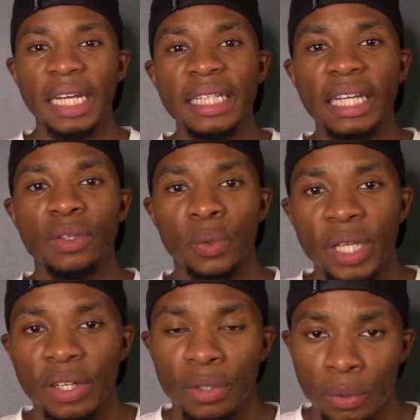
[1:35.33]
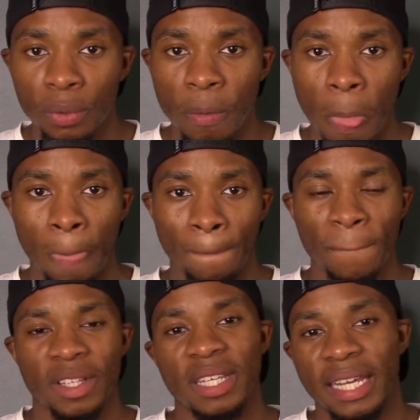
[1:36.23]
Anything you can do
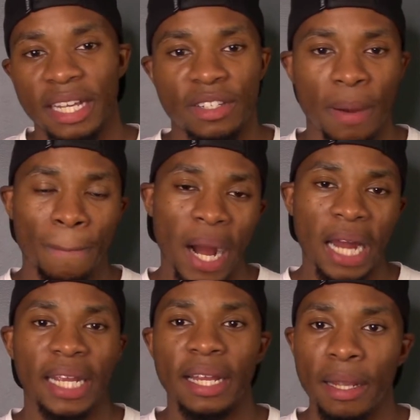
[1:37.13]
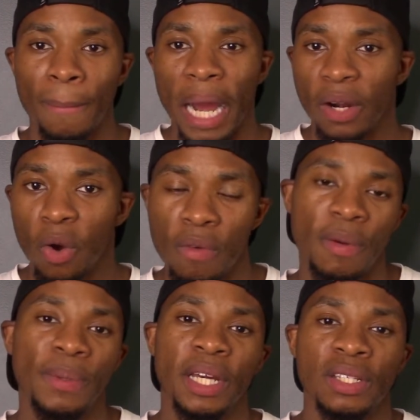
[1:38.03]
to get your body and your mind off it.
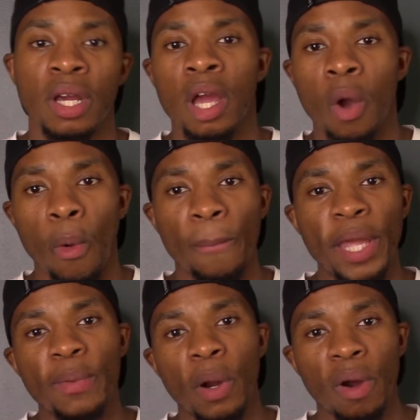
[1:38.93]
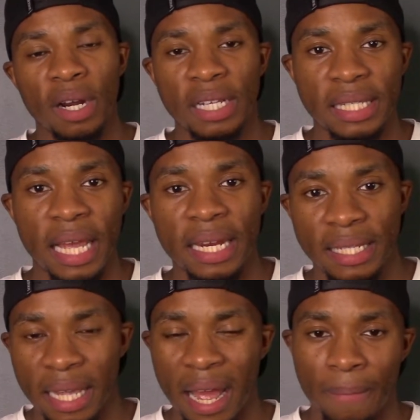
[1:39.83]
Because what people don't understand is
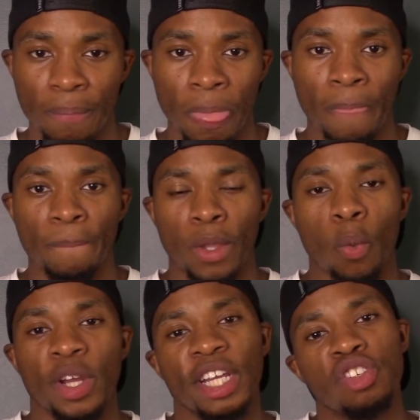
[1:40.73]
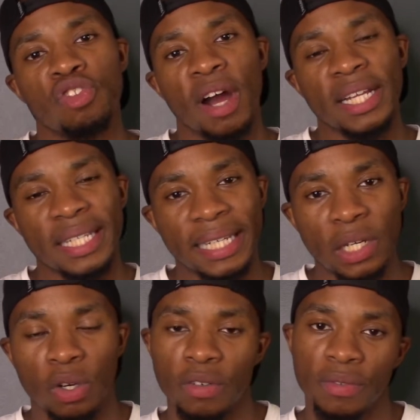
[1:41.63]
that when you're trying to get
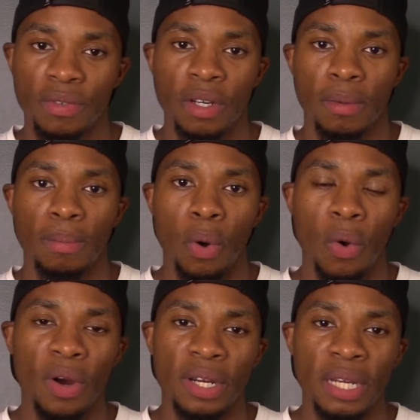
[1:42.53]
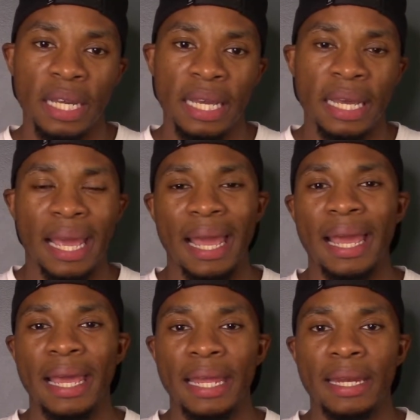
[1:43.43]
off porn
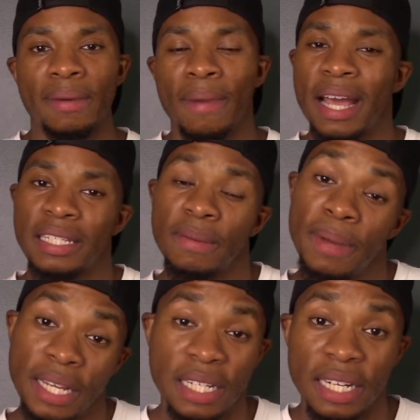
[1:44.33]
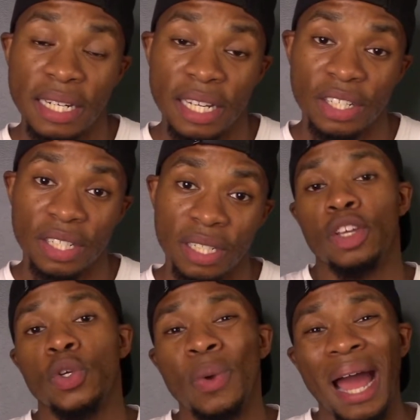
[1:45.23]
and masturbation addiction,
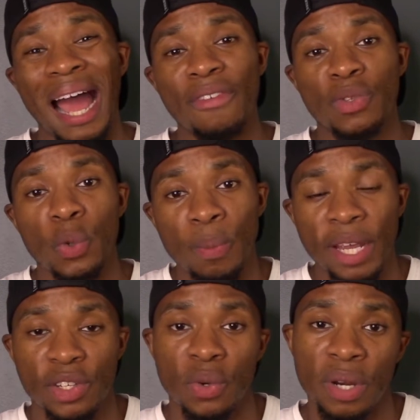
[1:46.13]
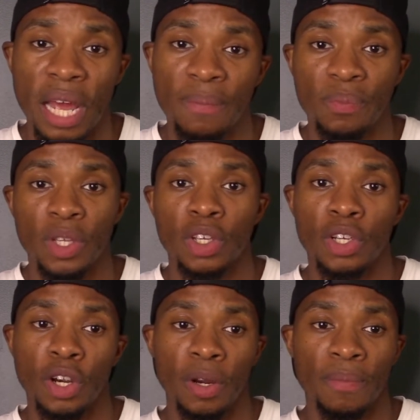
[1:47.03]
you have to make sure that
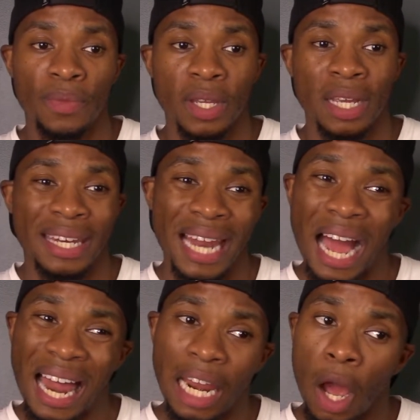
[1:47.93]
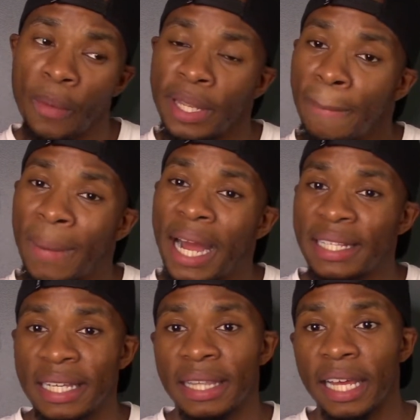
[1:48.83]
you're not allowing your mind
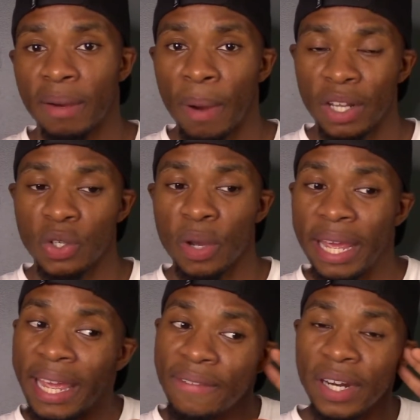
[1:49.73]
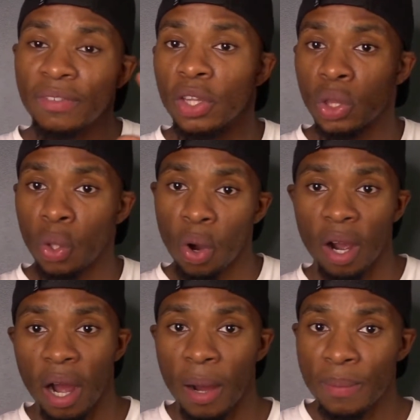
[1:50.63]
to think about it. So even if the thought
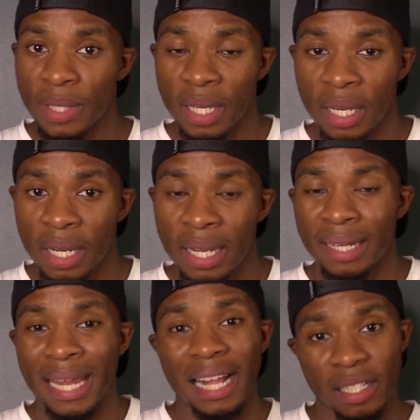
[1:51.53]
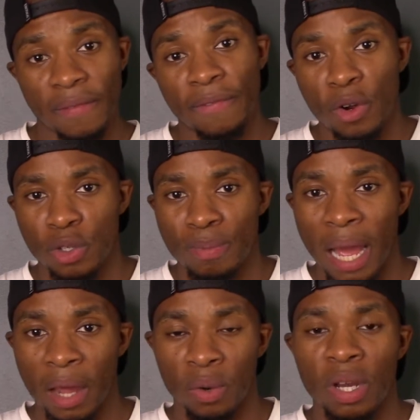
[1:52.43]
comes, that's the first
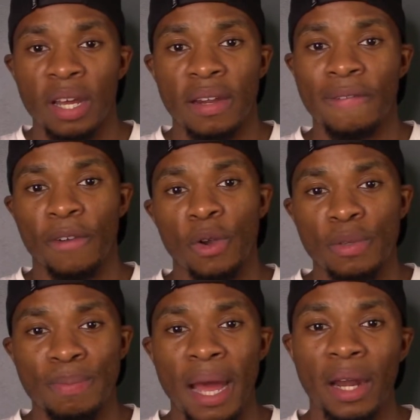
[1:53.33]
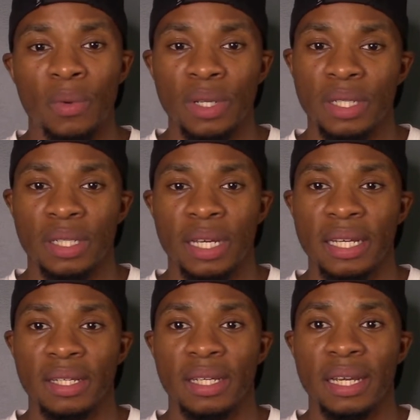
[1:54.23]
battle. The first battle is
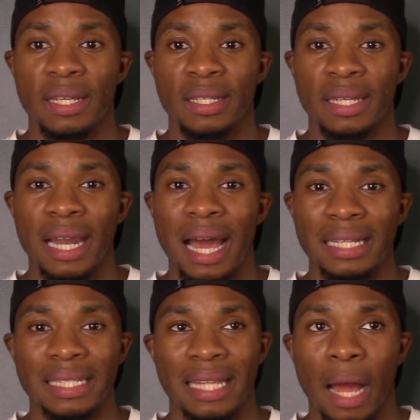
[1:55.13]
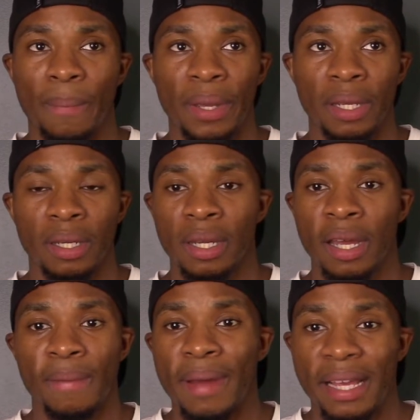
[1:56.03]
is is not stopping
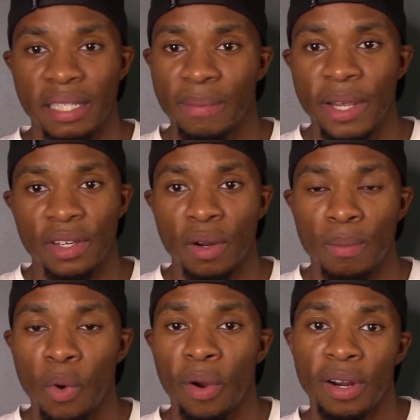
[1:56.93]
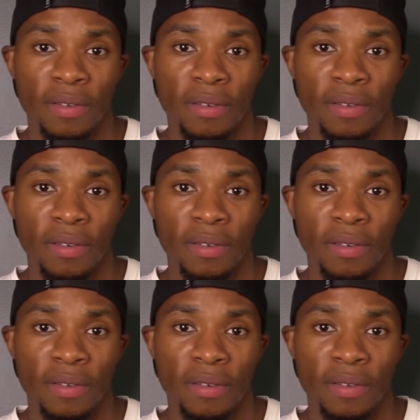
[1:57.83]
masturbation or porn.